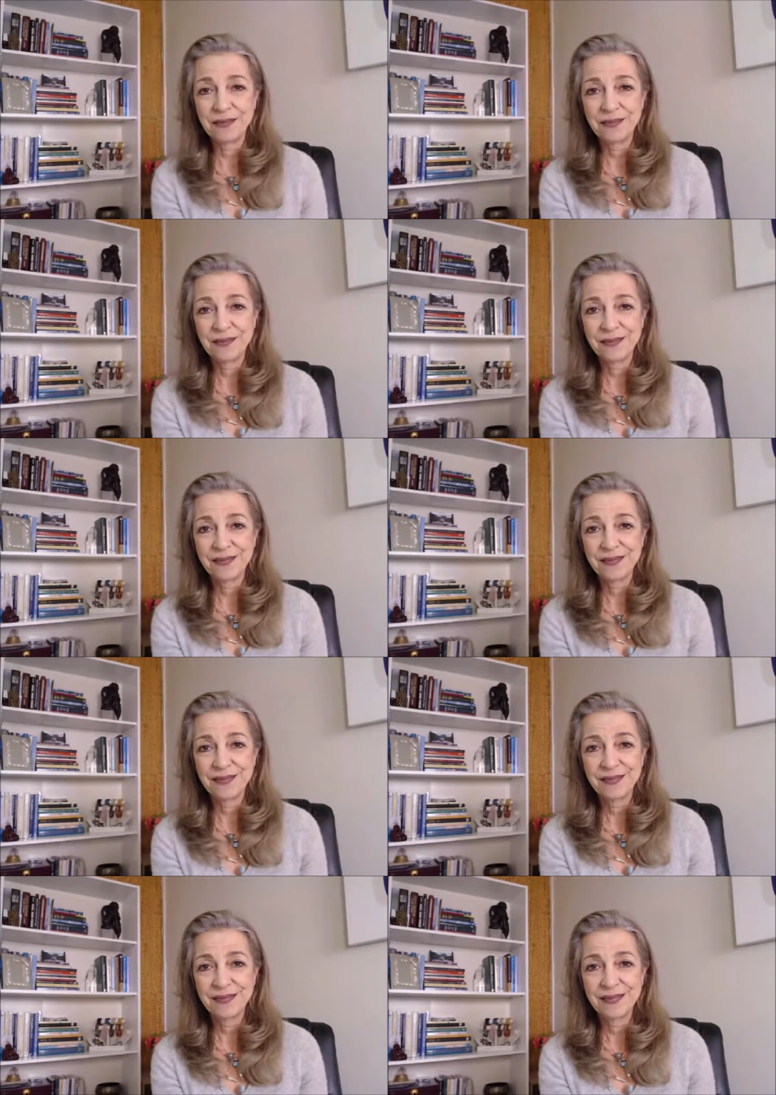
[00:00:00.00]

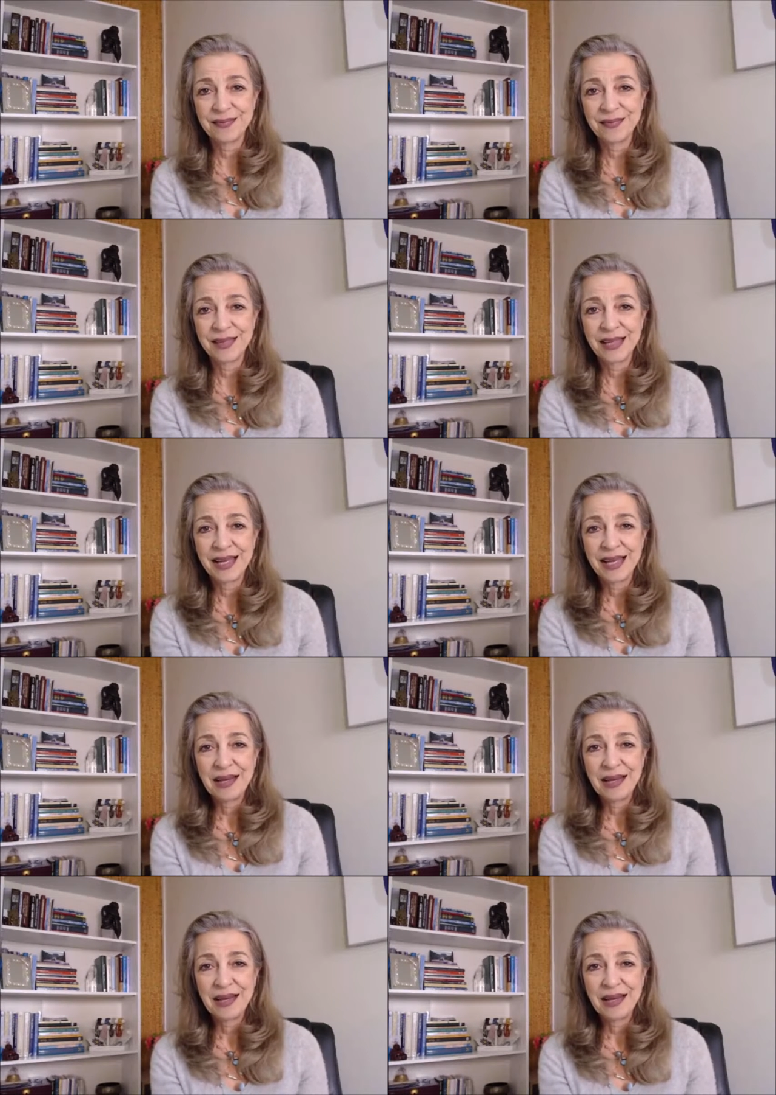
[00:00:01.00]
(no one is talking)